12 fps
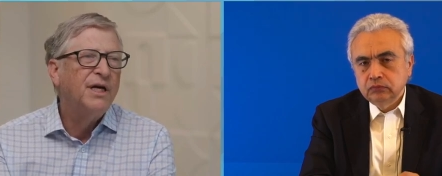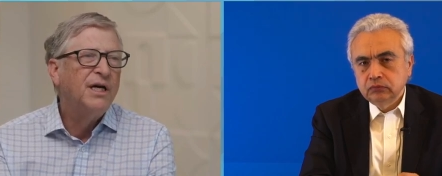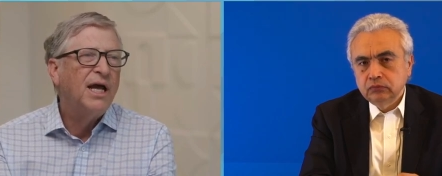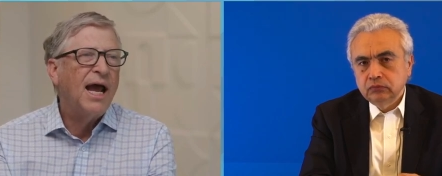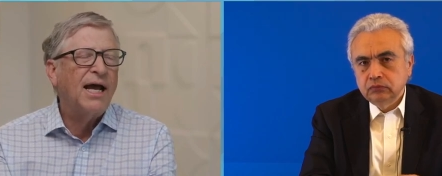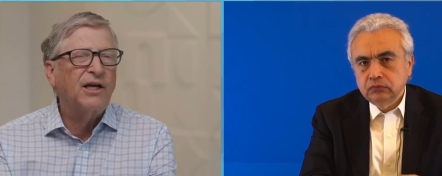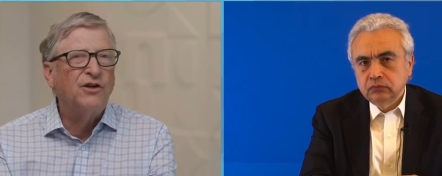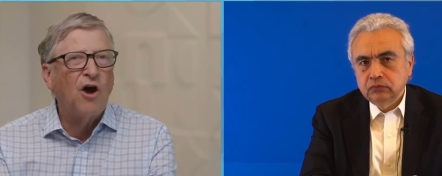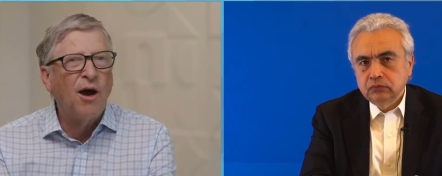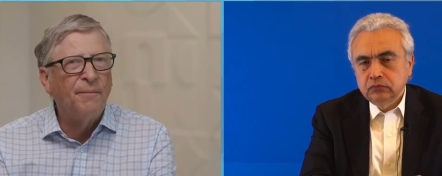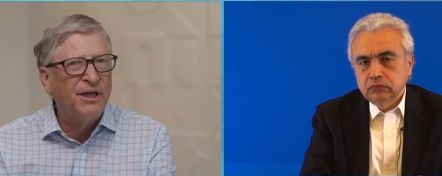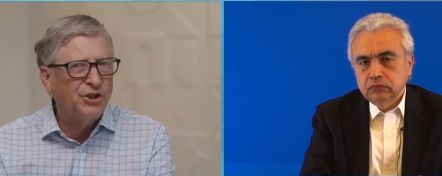
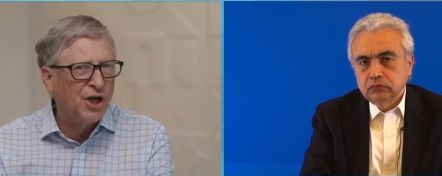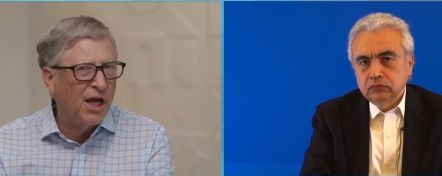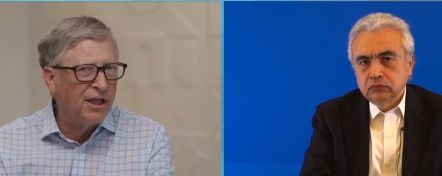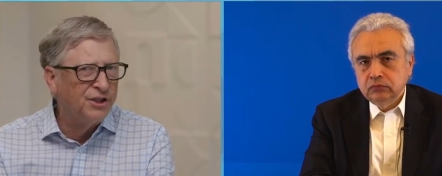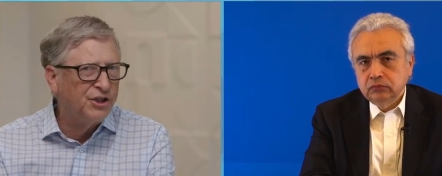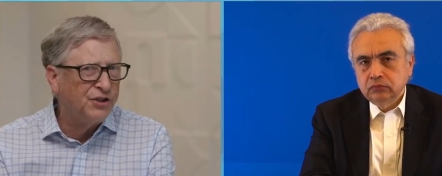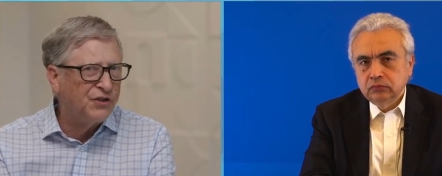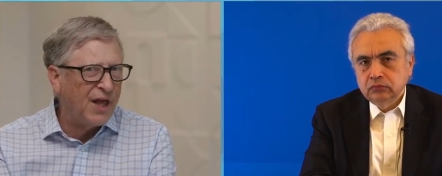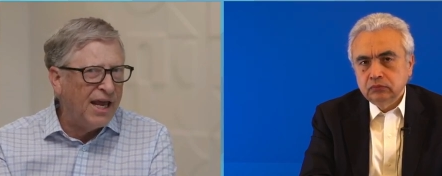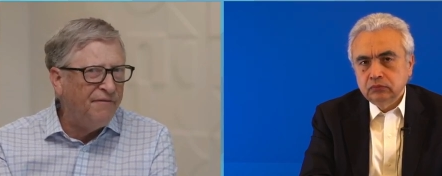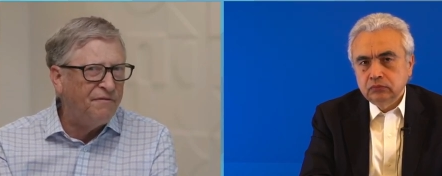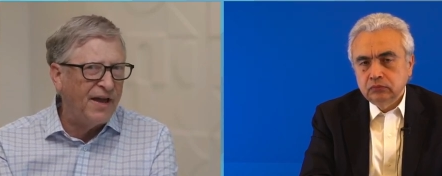Speaker 1: economic challenges
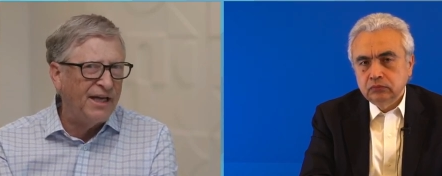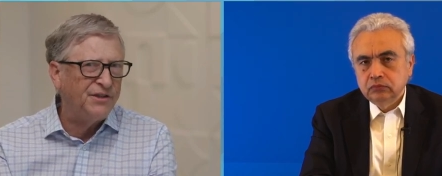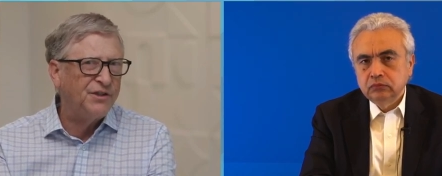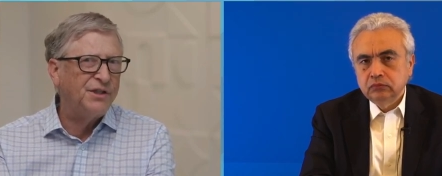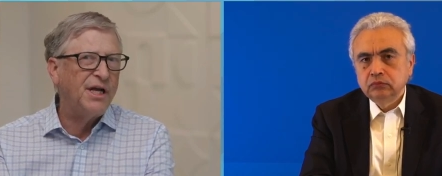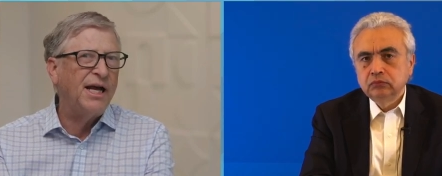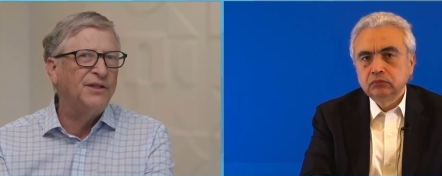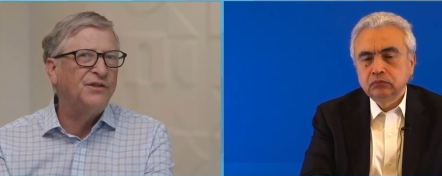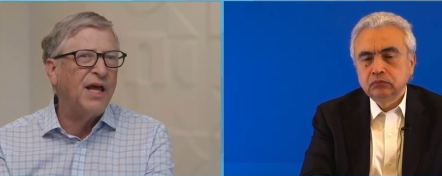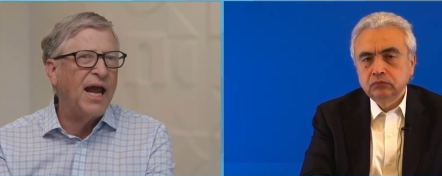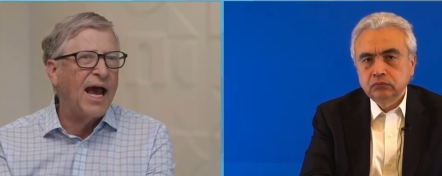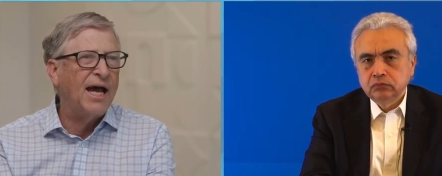they faced as
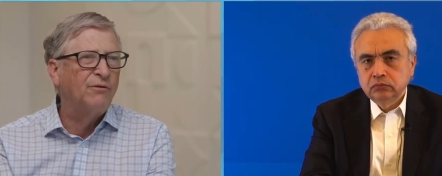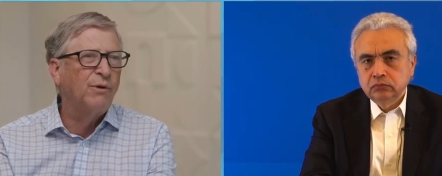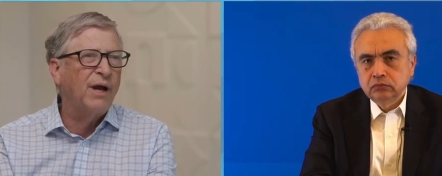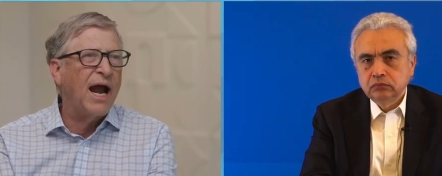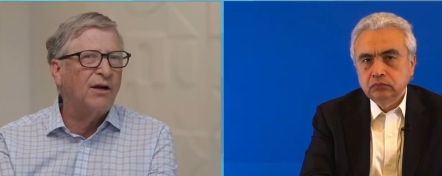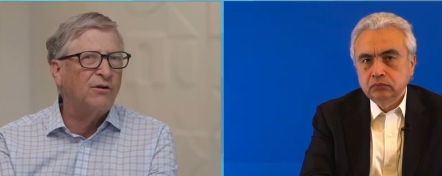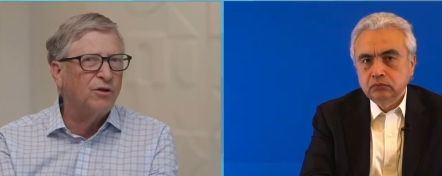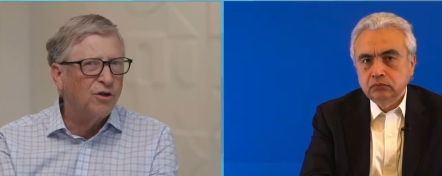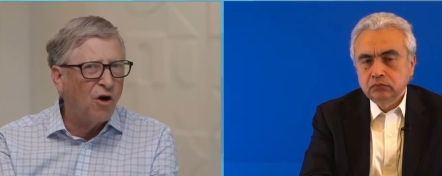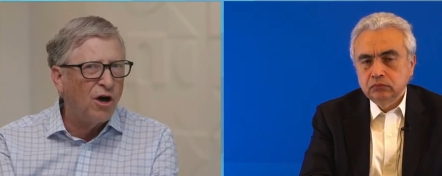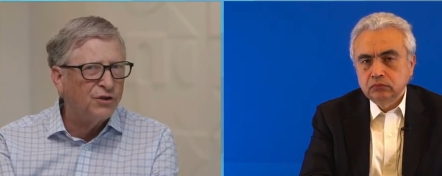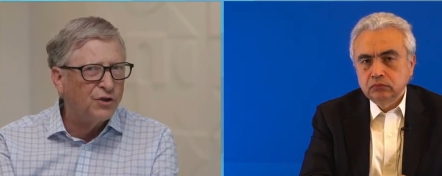they had reactor
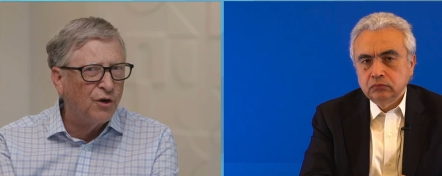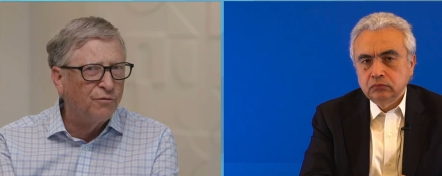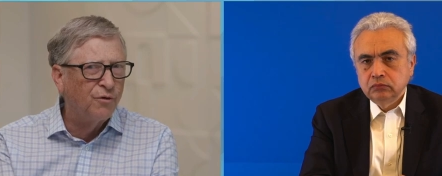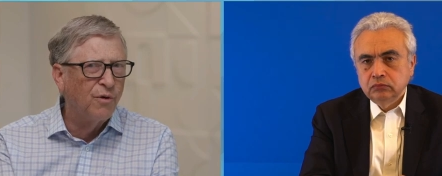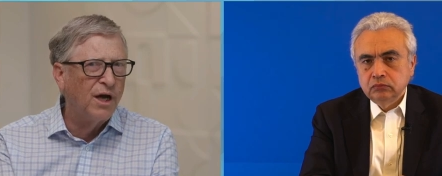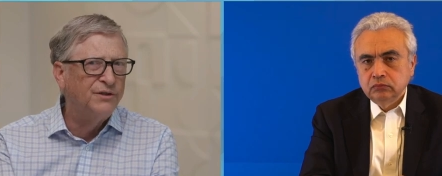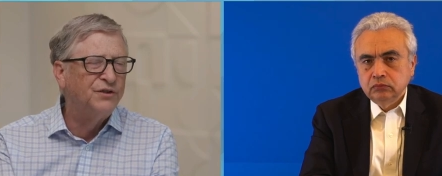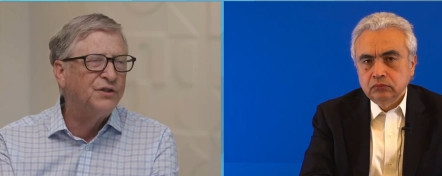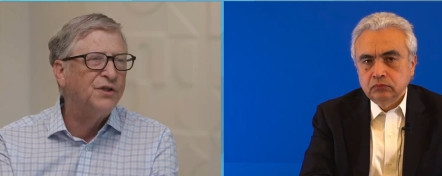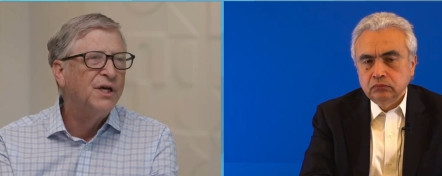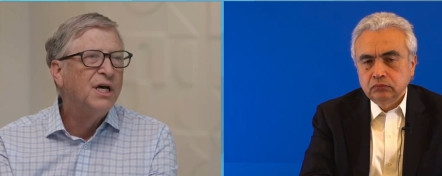cost overruns.